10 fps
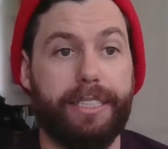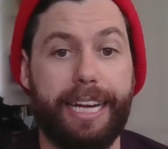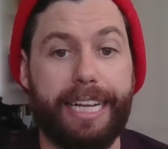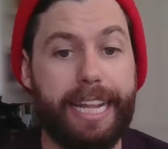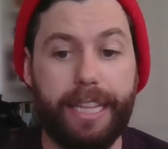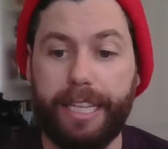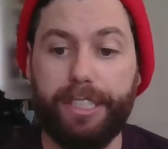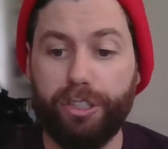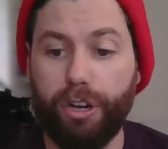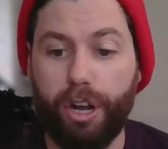And again,
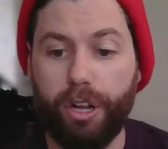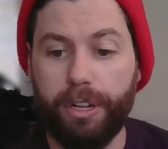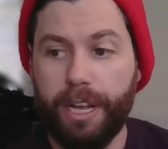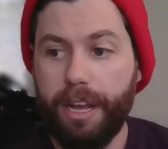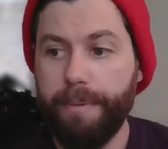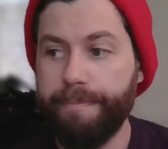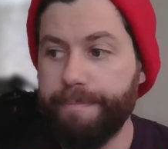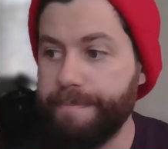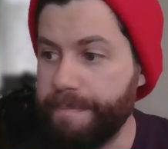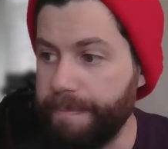these are all
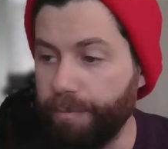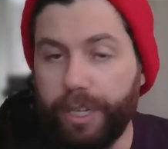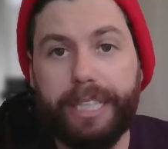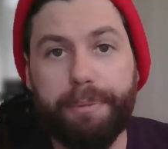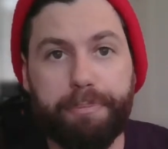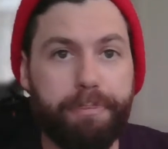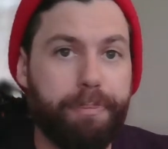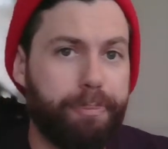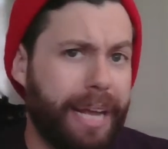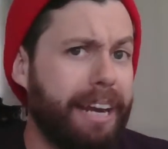really
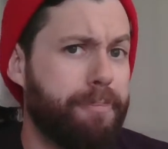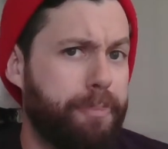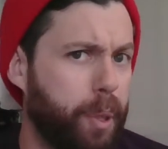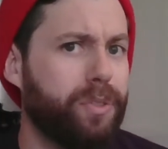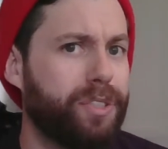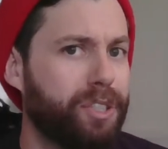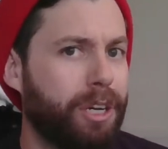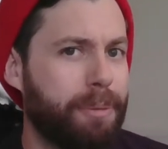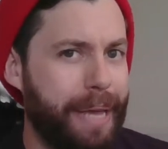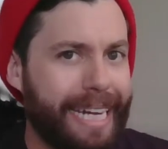kind of personal
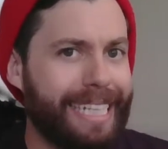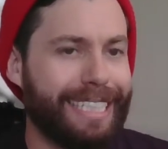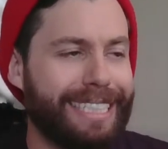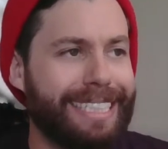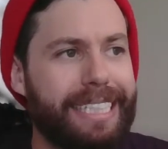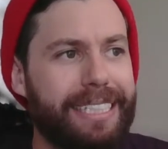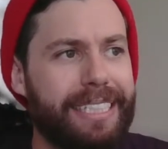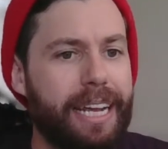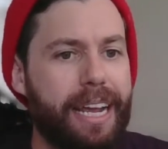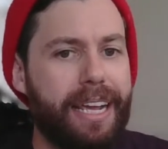opinions.
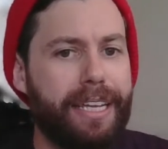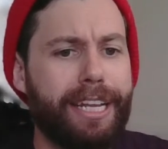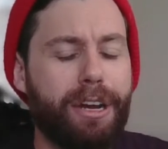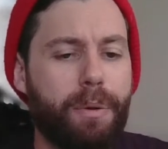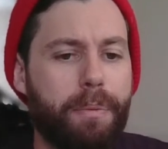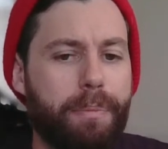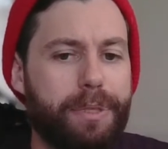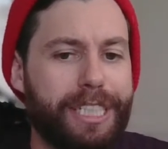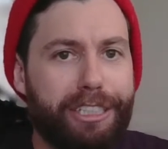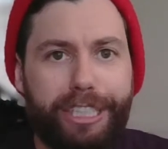These,
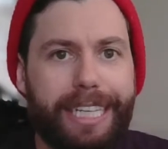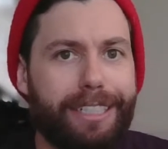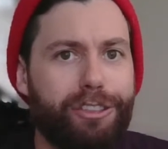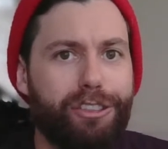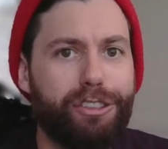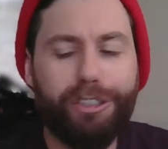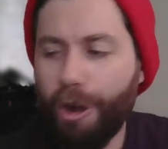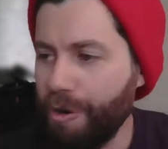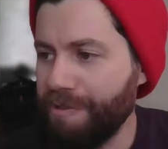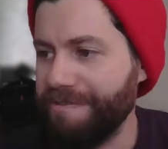CG is
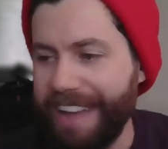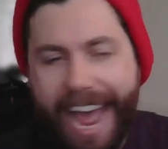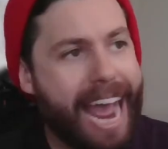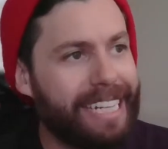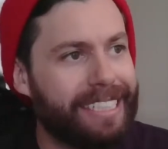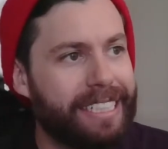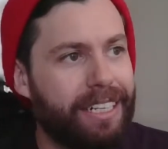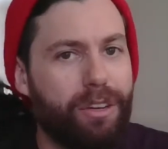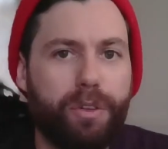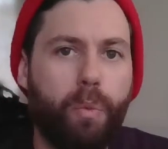so vast,
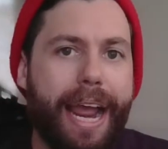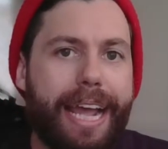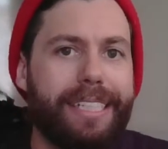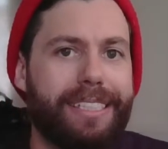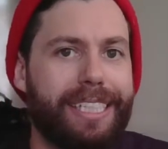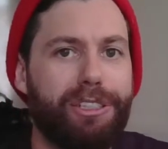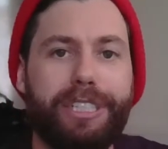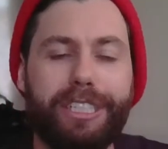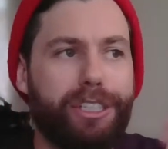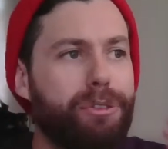and the ways that you
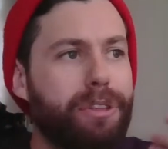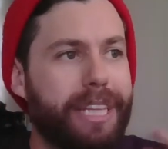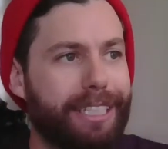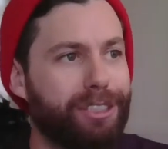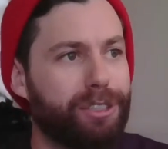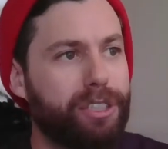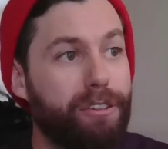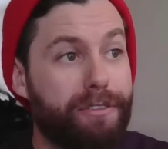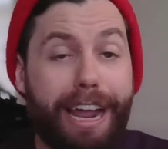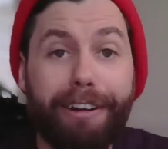can do things are
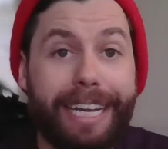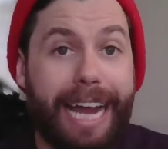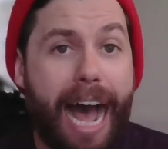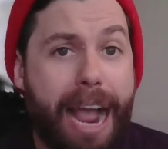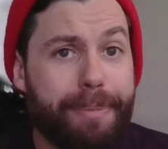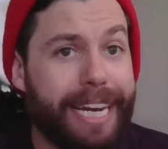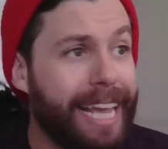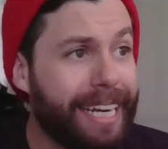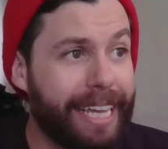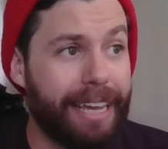so varied. I'm an
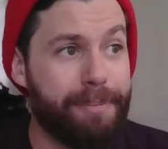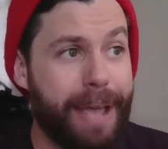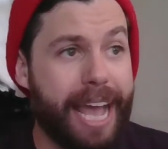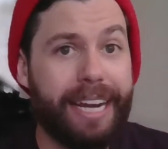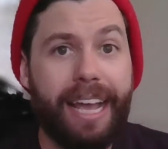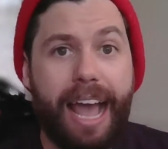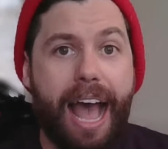idiot, man.